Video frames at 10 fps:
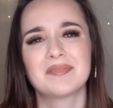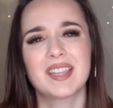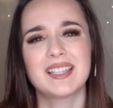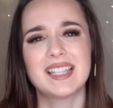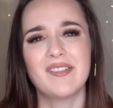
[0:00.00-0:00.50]

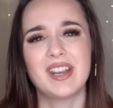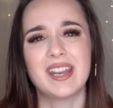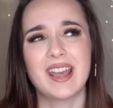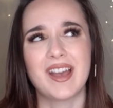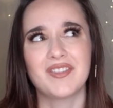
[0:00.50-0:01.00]
a 7.5
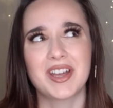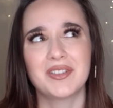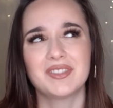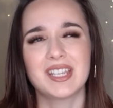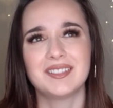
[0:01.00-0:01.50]
out
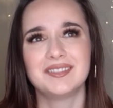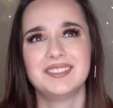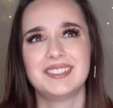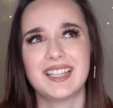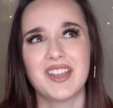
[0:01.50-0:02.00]
of 10.
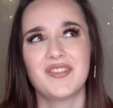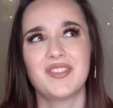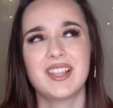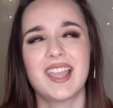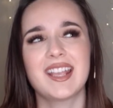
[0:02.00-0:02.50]
I
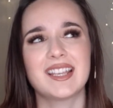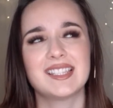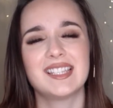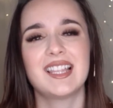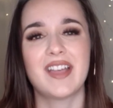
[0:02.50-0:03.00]
feel like I
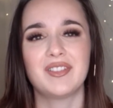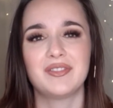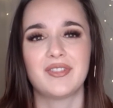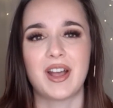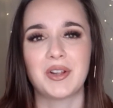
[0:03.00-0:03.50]
still
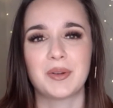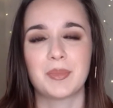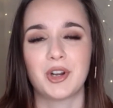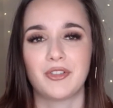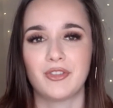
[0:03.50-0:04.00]
haven't found a
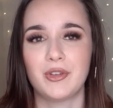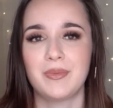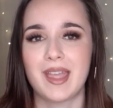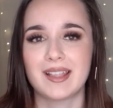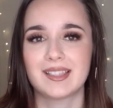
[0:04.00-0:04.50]

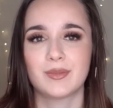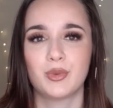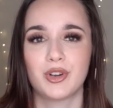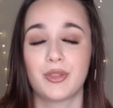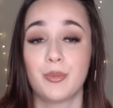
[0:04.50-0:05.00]
perfume that's
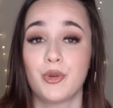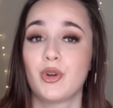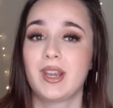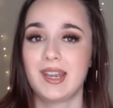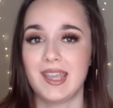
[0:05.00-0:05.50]
worth
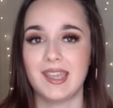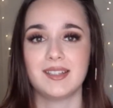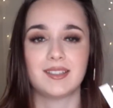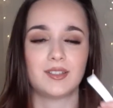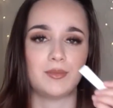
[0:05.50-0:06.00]
more than
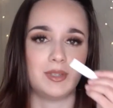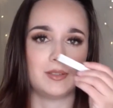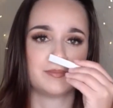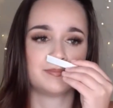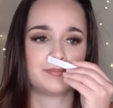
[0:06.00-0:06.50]
8 to
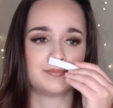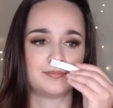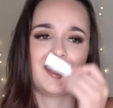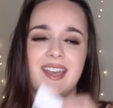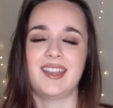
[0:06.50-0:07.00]
me.
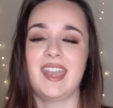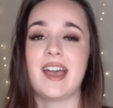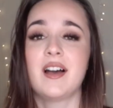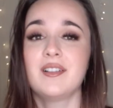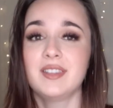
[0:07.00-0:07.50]
Yeah,
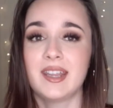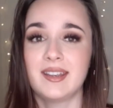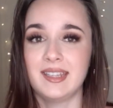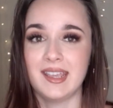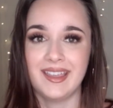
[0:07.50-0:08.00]
now
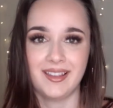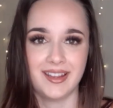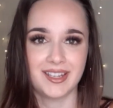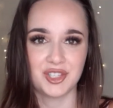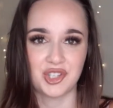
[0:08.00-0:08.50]
that the
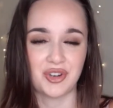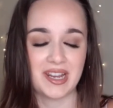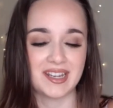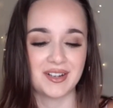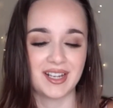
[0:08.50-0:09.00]
alien has
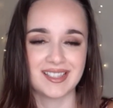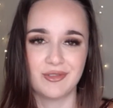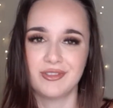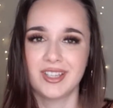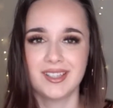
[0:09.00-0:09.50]
dried down, I
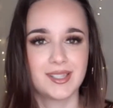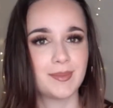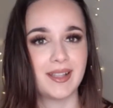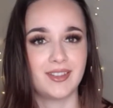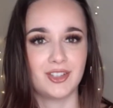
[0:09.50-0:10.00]
can really
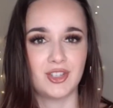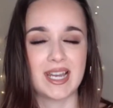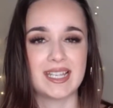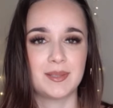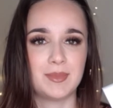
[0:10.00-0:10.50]
smell the
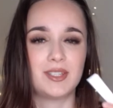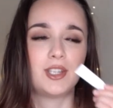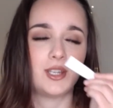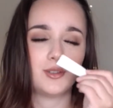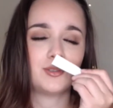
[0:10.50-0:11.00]
jasmine
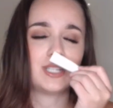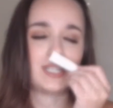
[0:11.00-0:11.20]
too